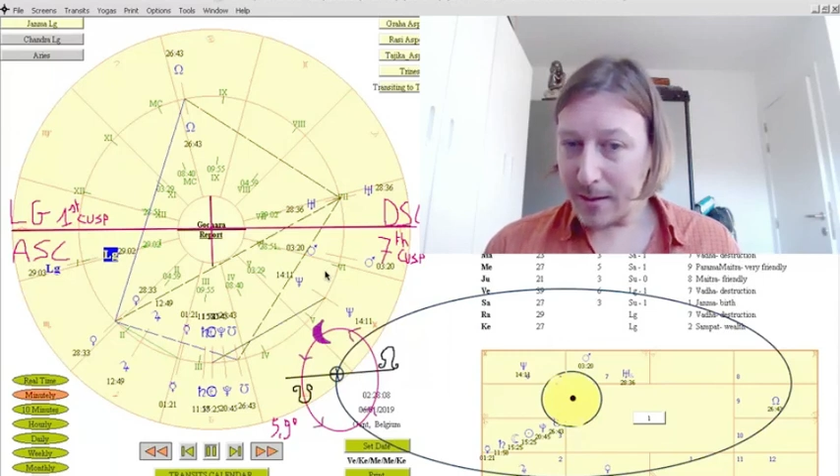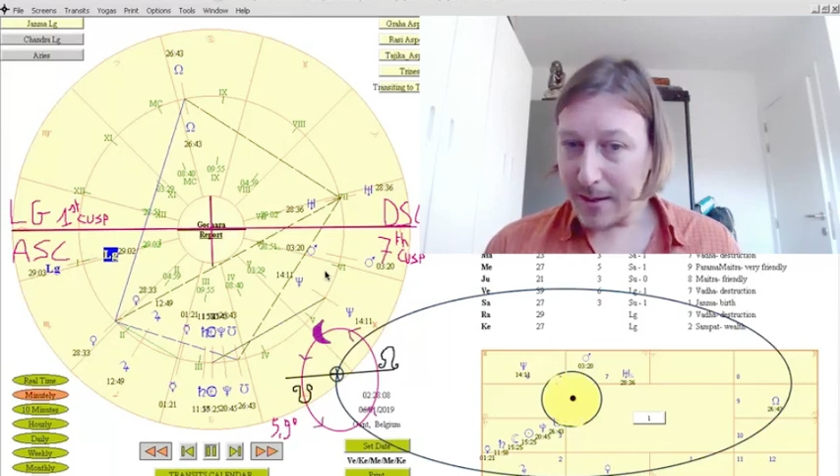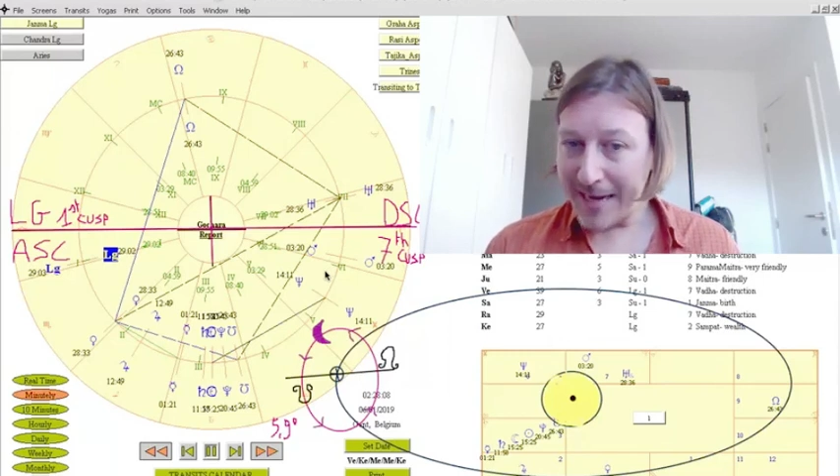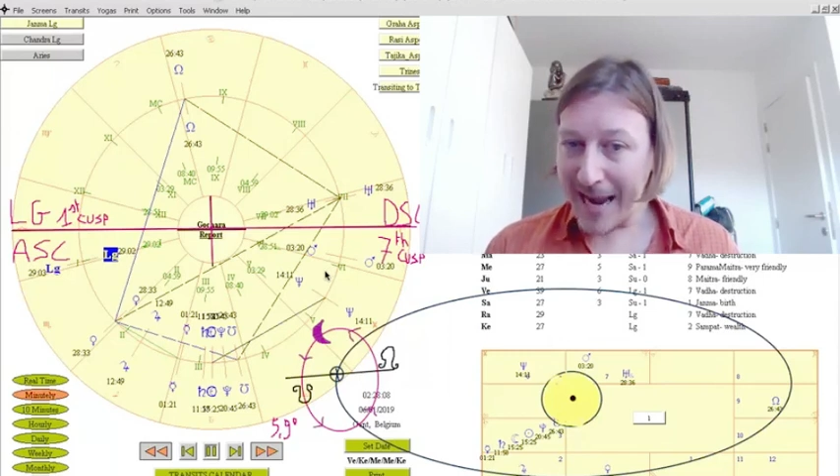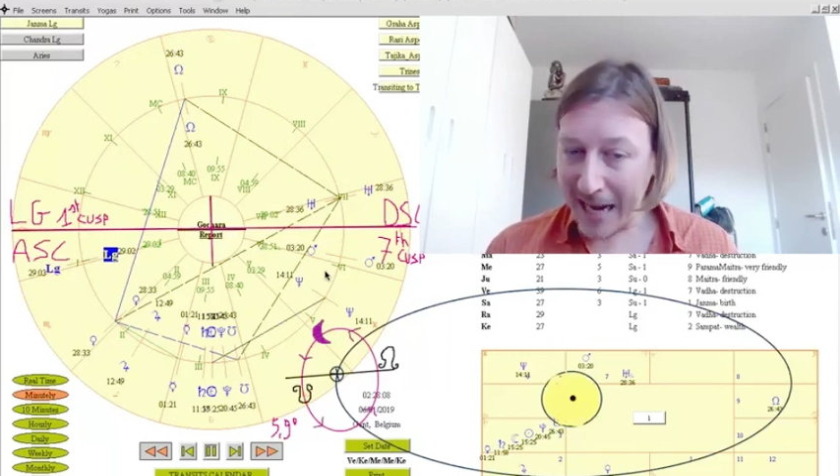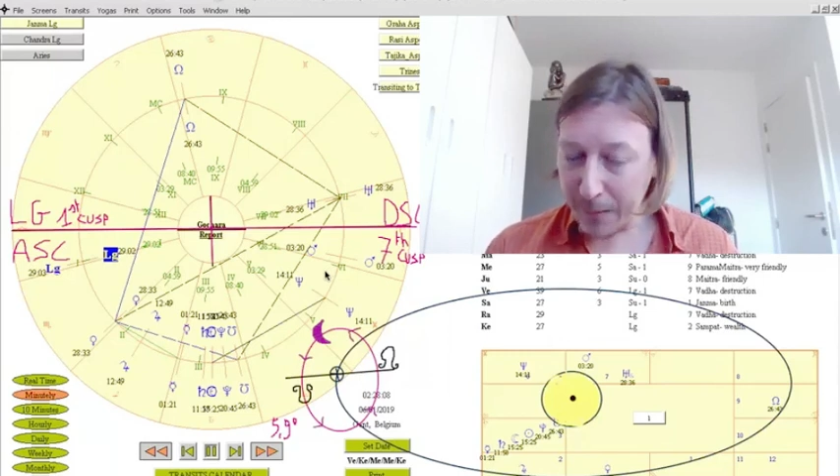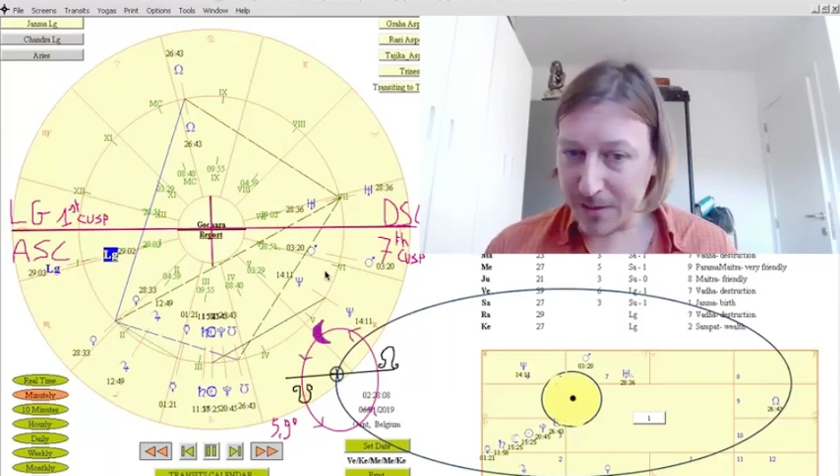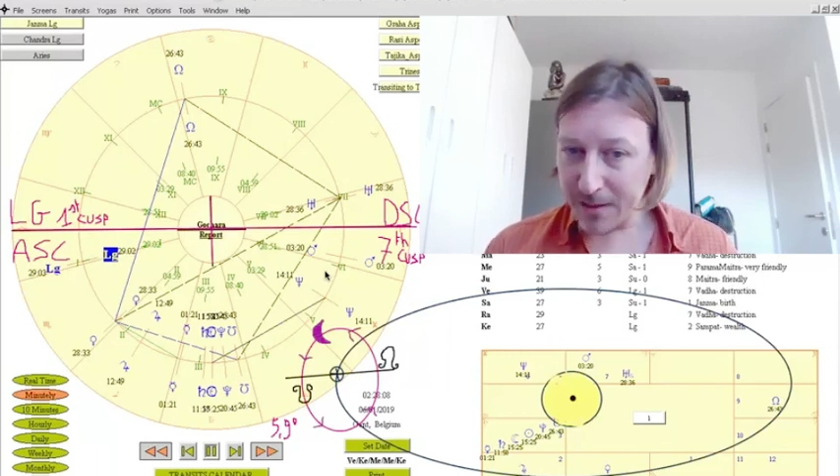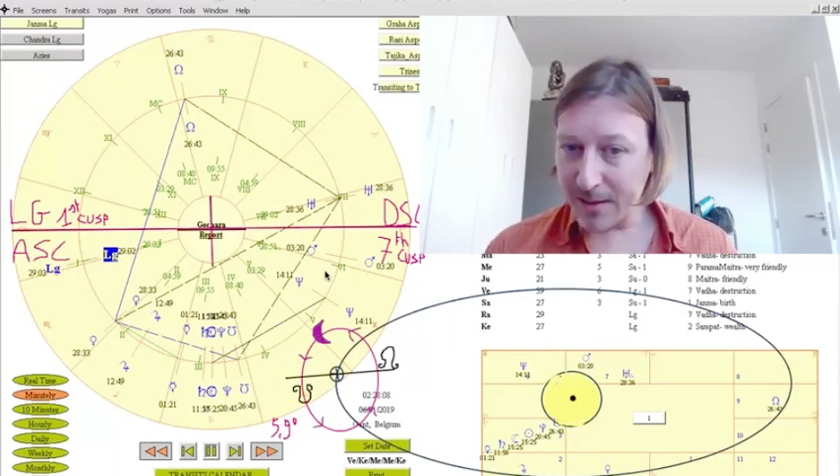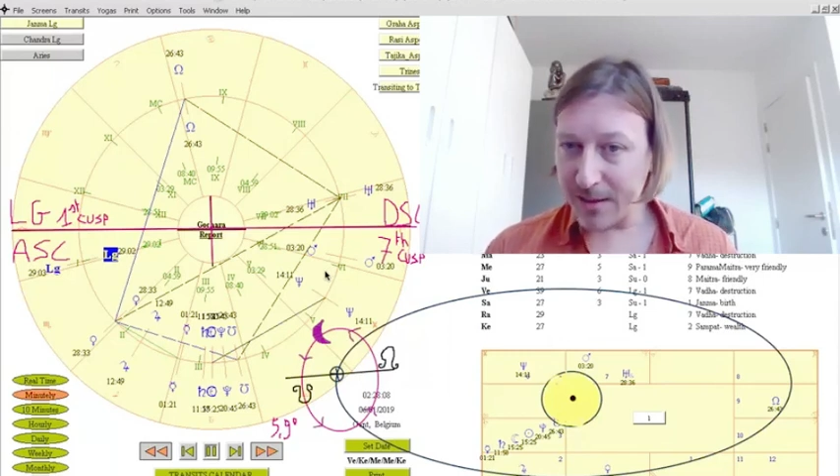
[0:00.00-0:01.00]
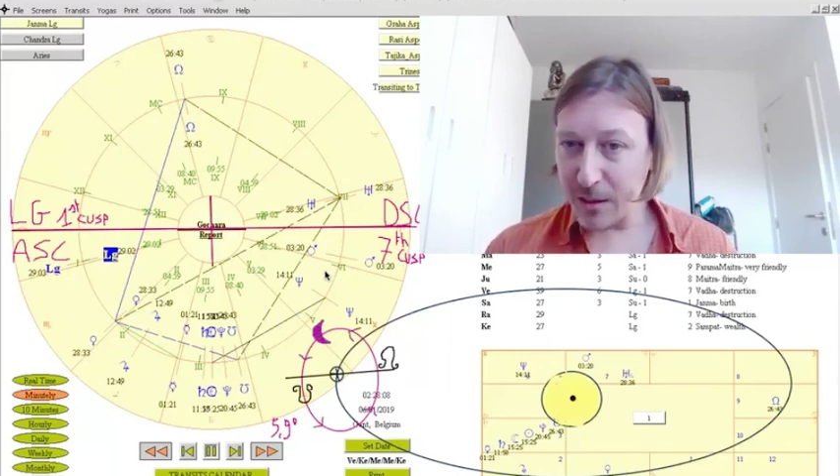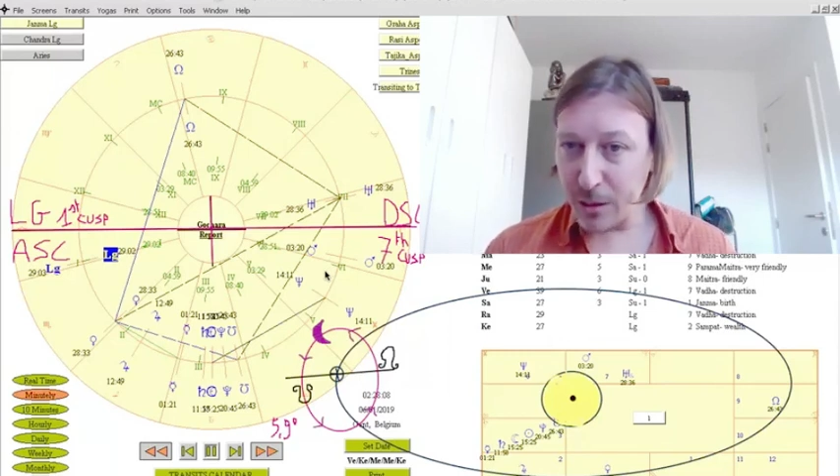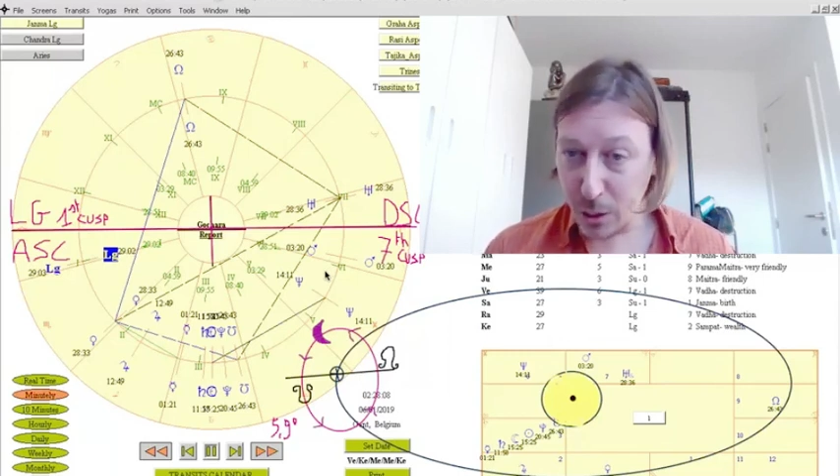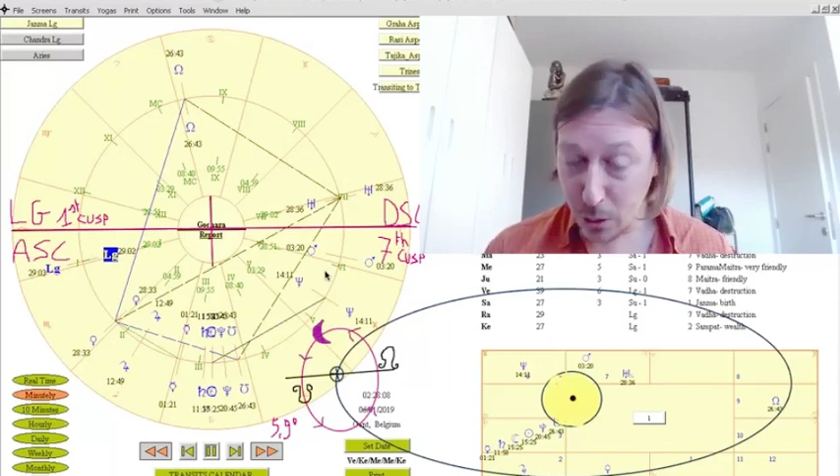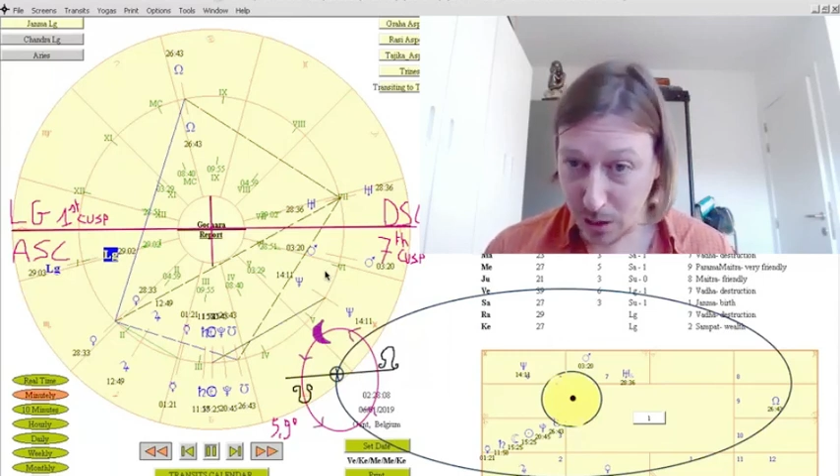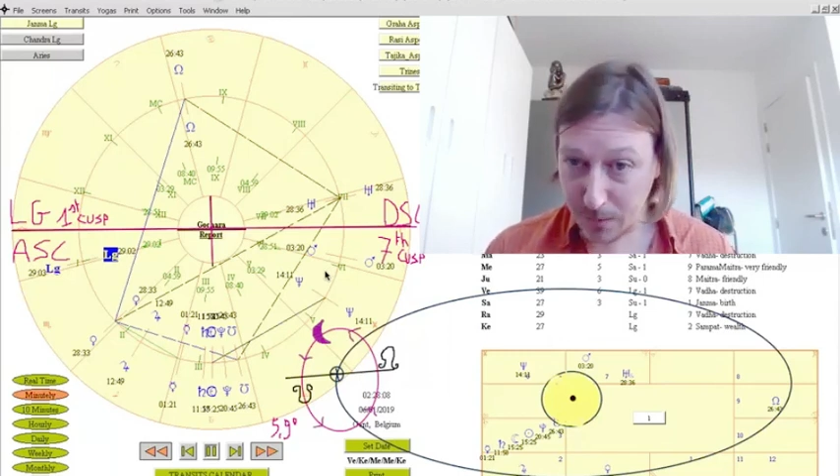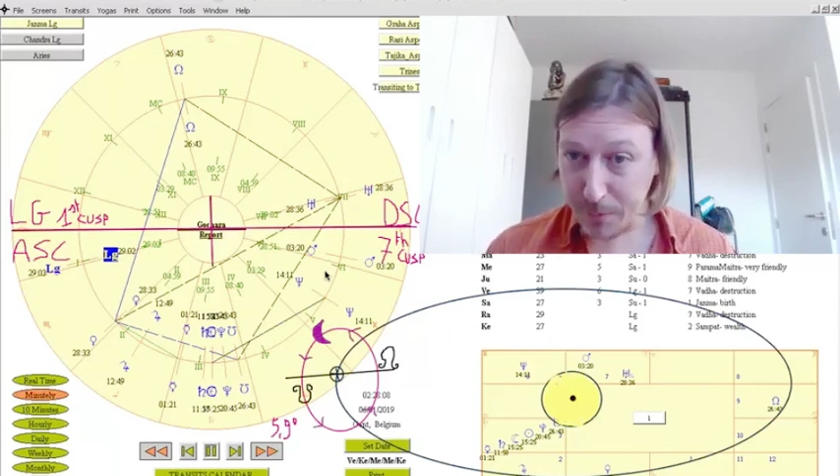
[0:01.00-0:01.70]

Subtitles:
it helps us endure,